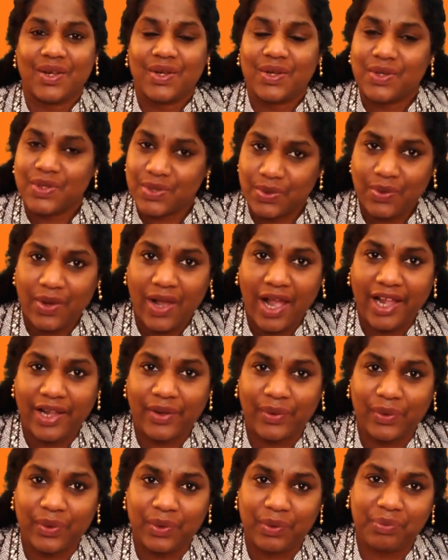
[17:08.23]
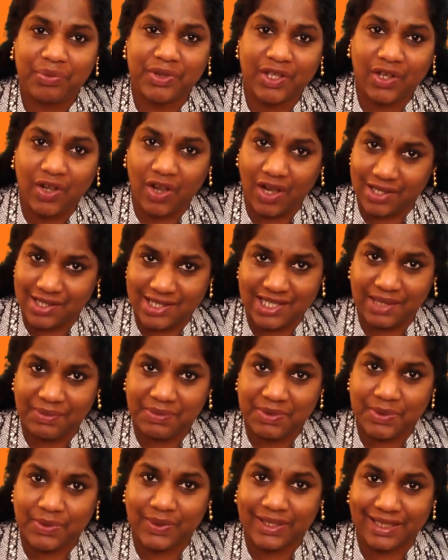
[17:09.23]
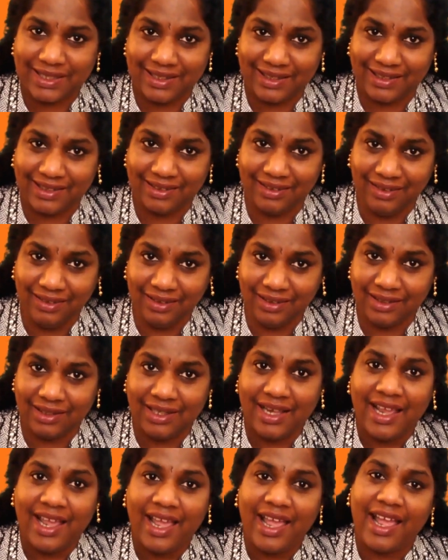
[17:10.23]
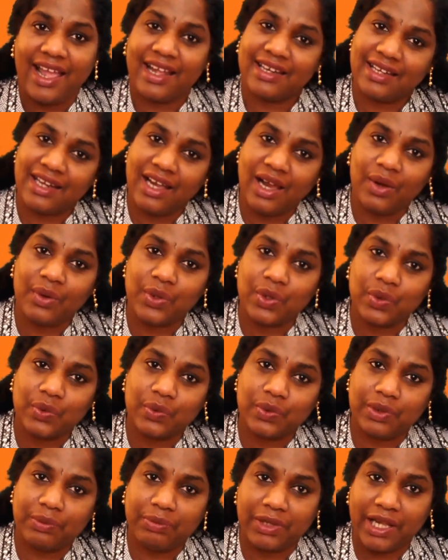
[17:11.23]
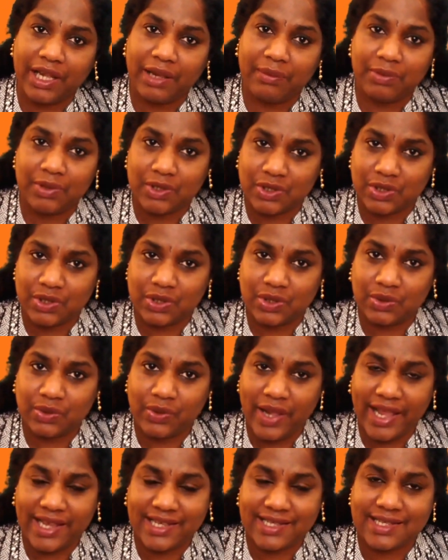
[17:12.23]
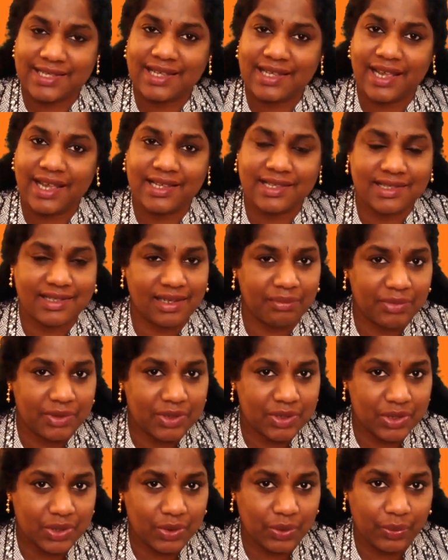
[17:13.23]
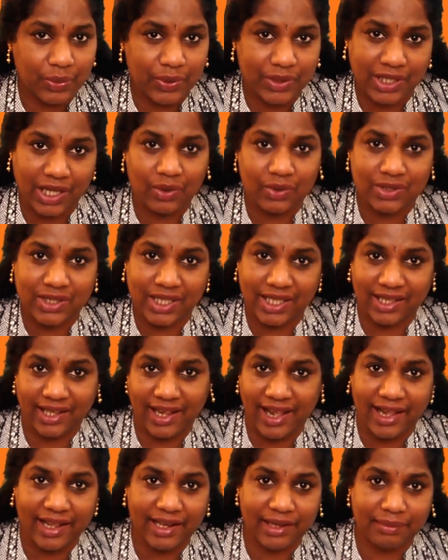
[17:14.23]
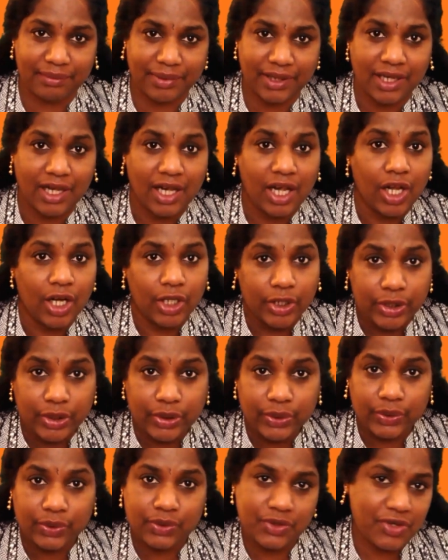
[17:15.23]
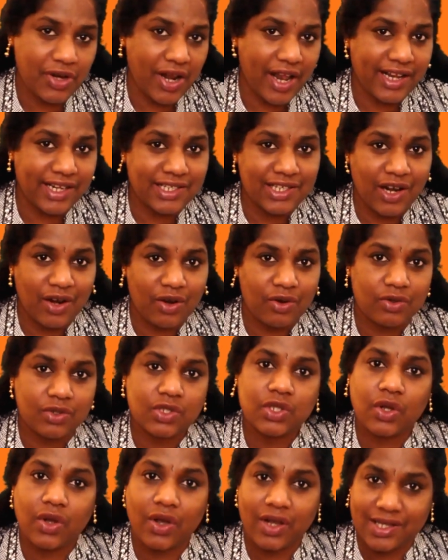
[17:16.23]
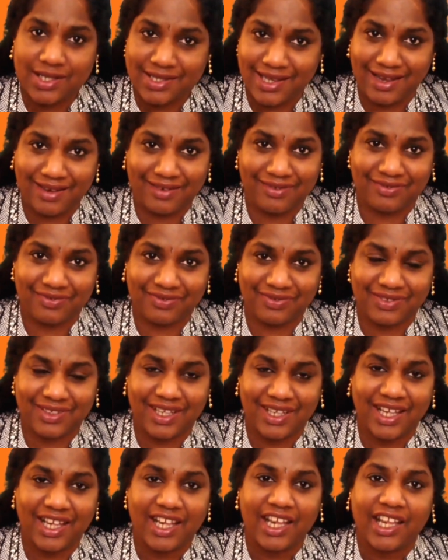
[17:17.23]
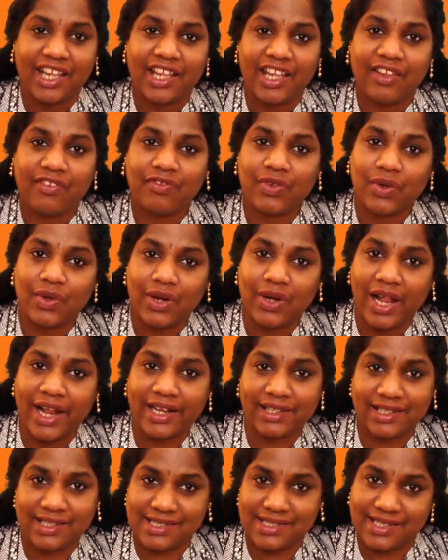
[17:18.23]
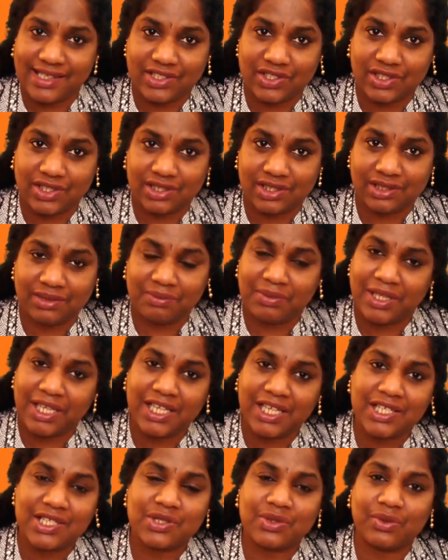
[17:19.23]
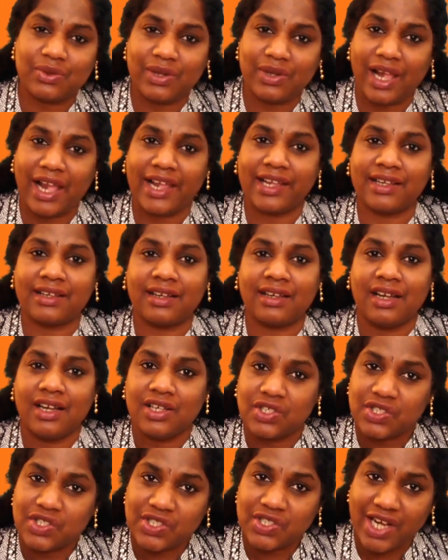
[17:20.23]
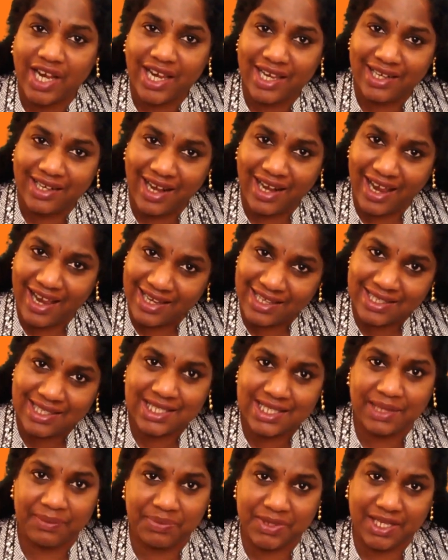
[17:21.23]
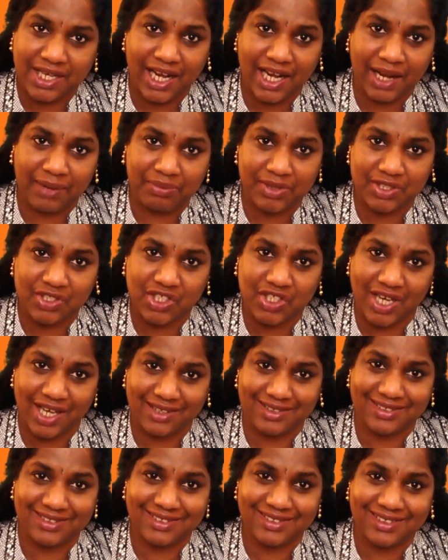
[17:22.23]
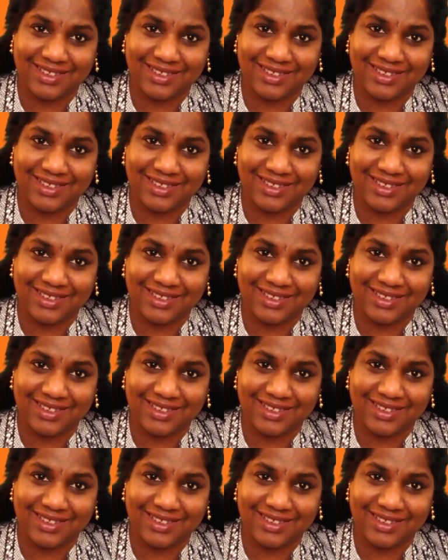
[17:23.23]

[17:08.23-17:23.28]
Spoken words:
So I hope the concepts were clear, and now you will be able to do exercise number 2 without any help. Do try it out yourself. If you like the session, please do like, share and subscribe the channel.